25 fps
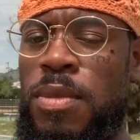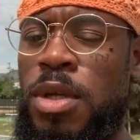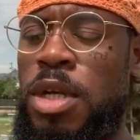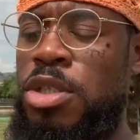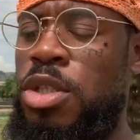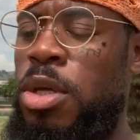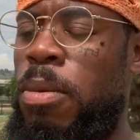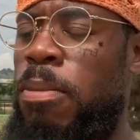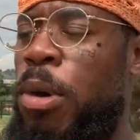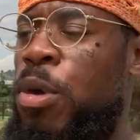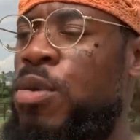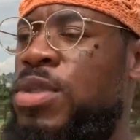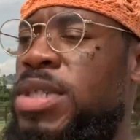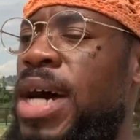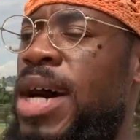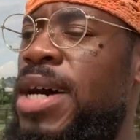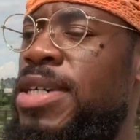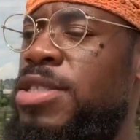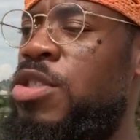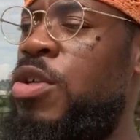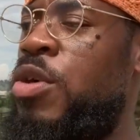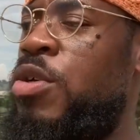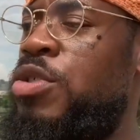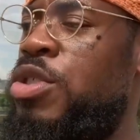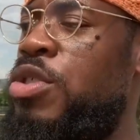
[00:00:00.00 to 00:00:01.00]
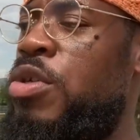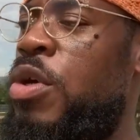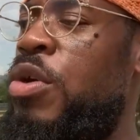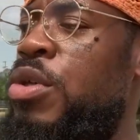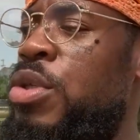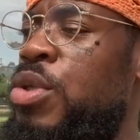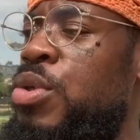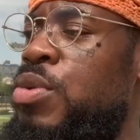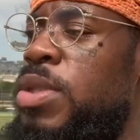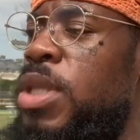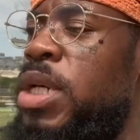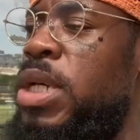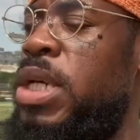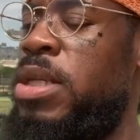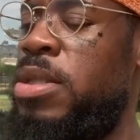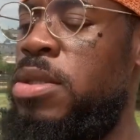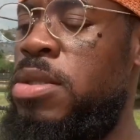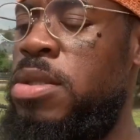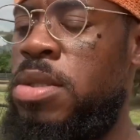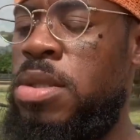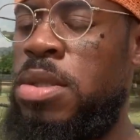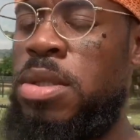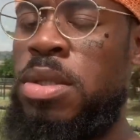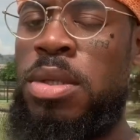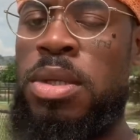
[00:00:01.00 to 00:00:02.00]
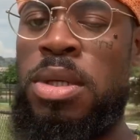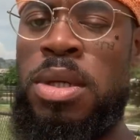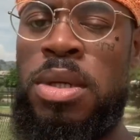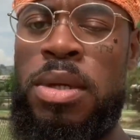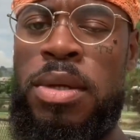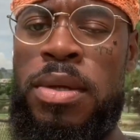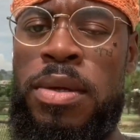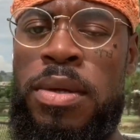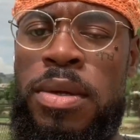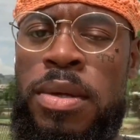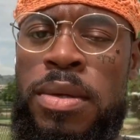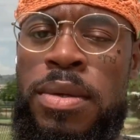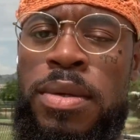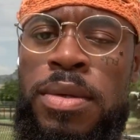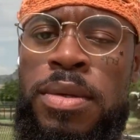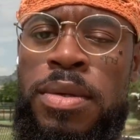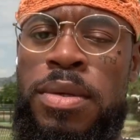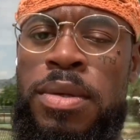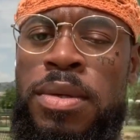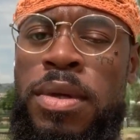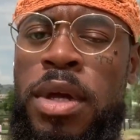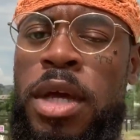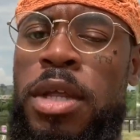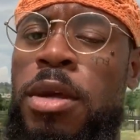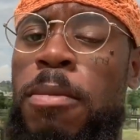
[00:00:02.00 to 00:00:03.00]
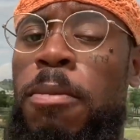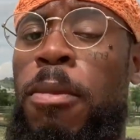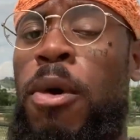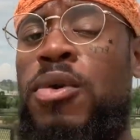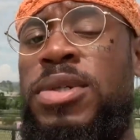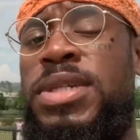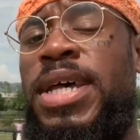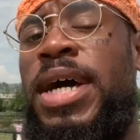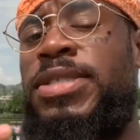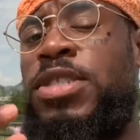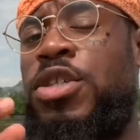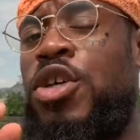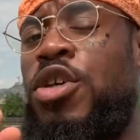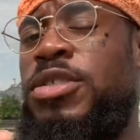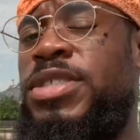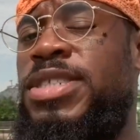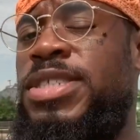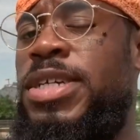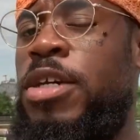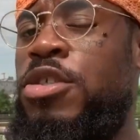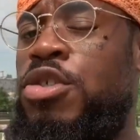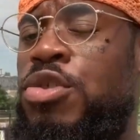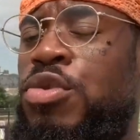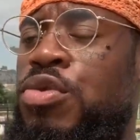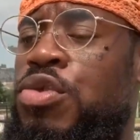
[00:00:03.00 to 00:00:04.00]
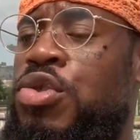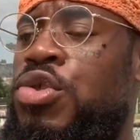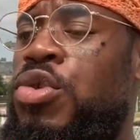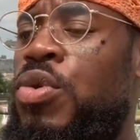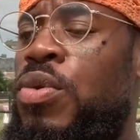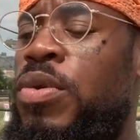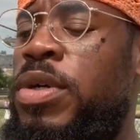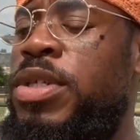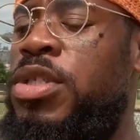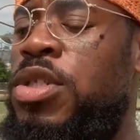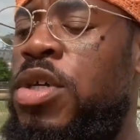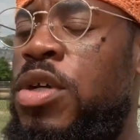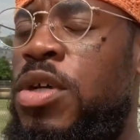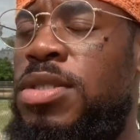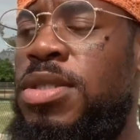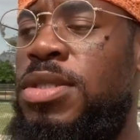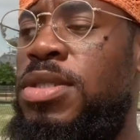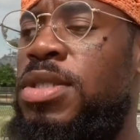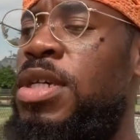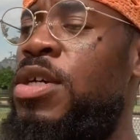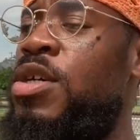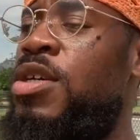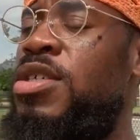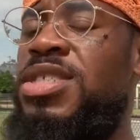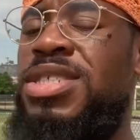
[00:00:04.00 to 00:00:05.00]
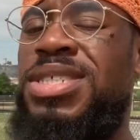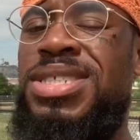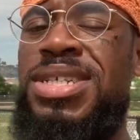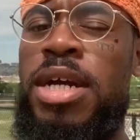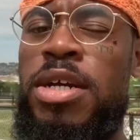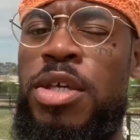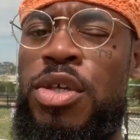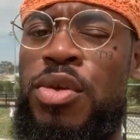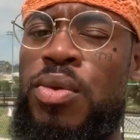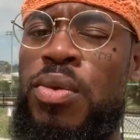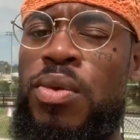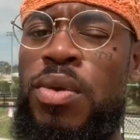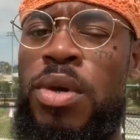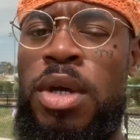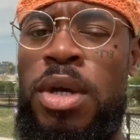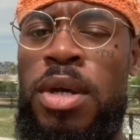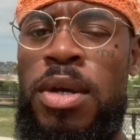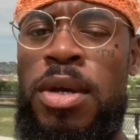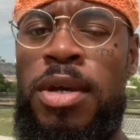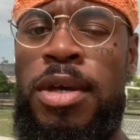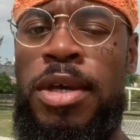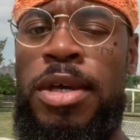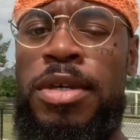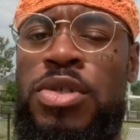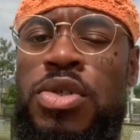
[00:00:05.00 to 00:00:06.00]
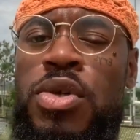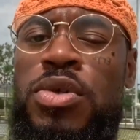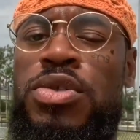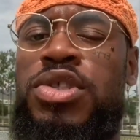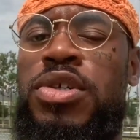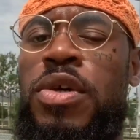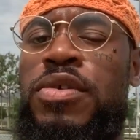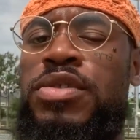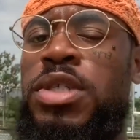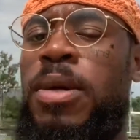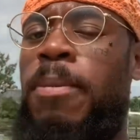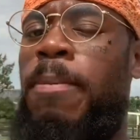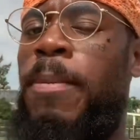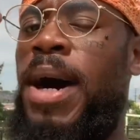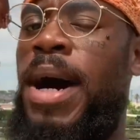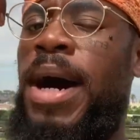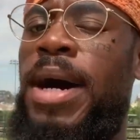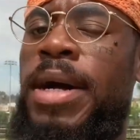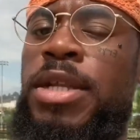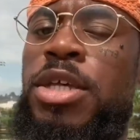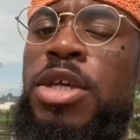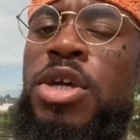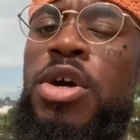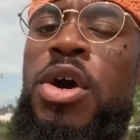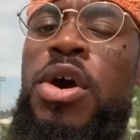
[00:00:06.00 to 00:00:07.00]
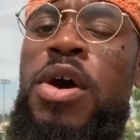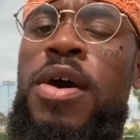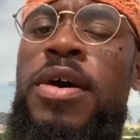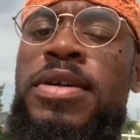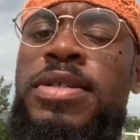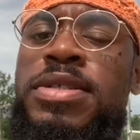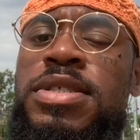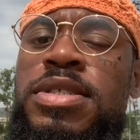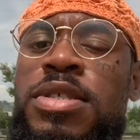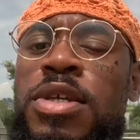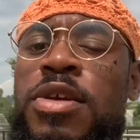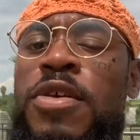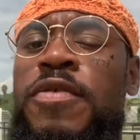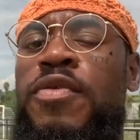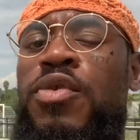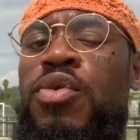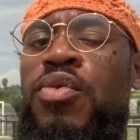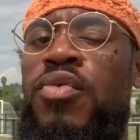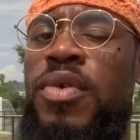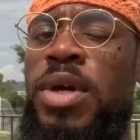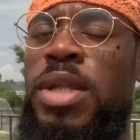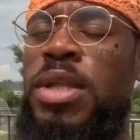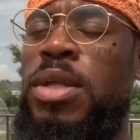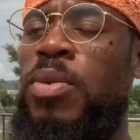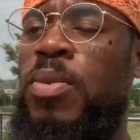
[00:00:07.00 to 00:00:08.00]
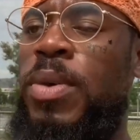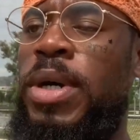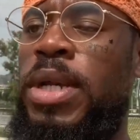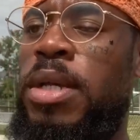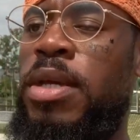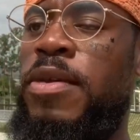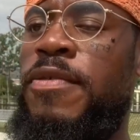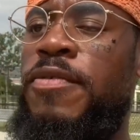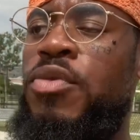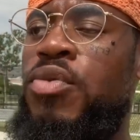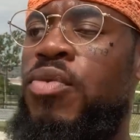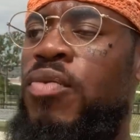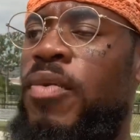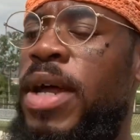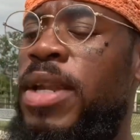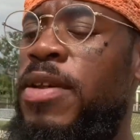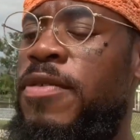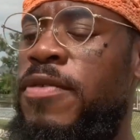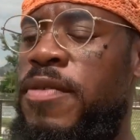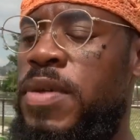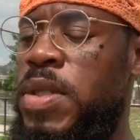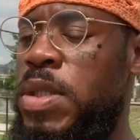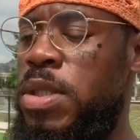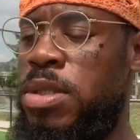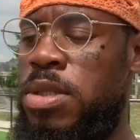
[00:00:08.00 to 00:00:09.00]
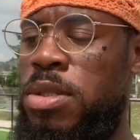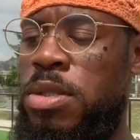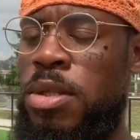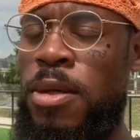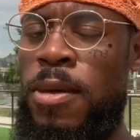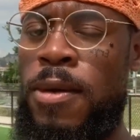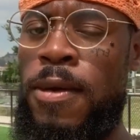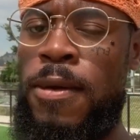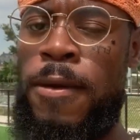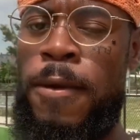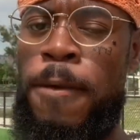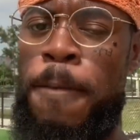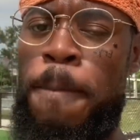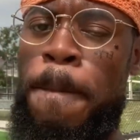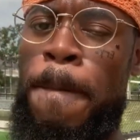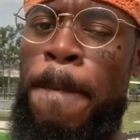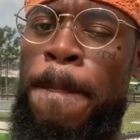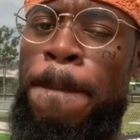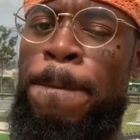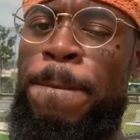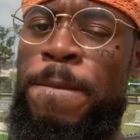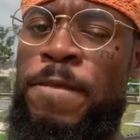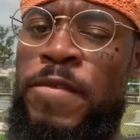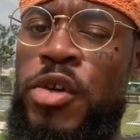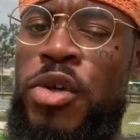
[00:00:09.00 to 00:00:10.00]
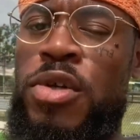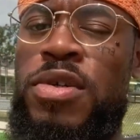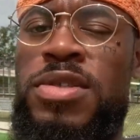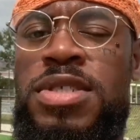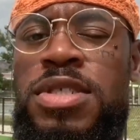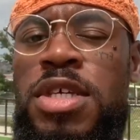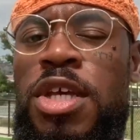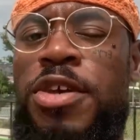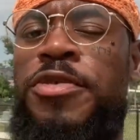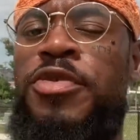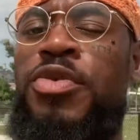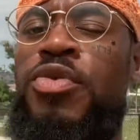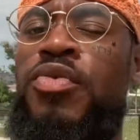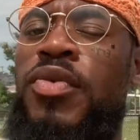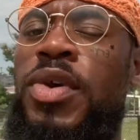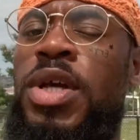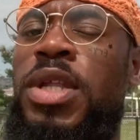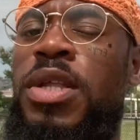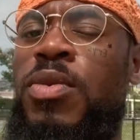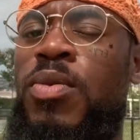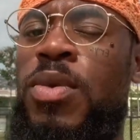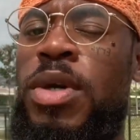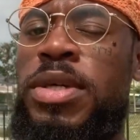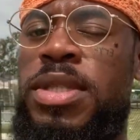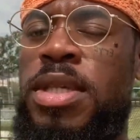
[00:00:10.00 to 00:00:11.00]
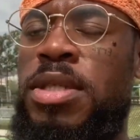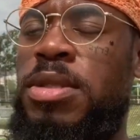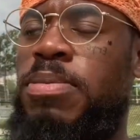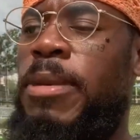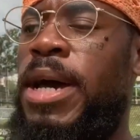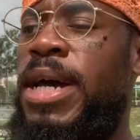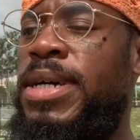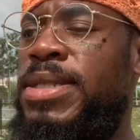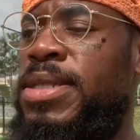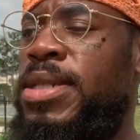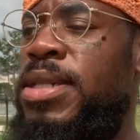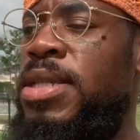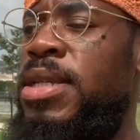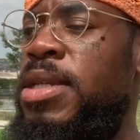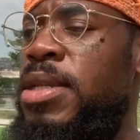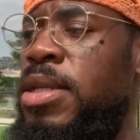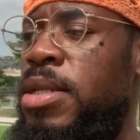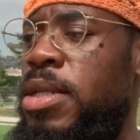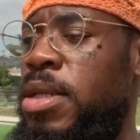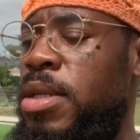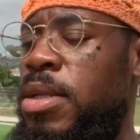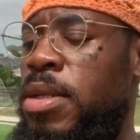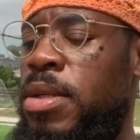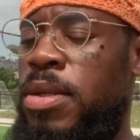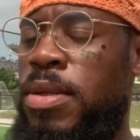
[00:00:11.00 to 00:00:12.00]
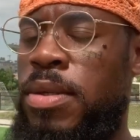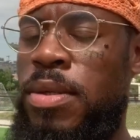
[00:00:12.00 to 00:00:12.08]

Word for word: The Most High starts showing you things. And the Most High's going to test you too. He's going he's going to check you. He's going to search your mind and your heart and see if you really with it, if you're ready for this. You're going to see if you really want this masculinity.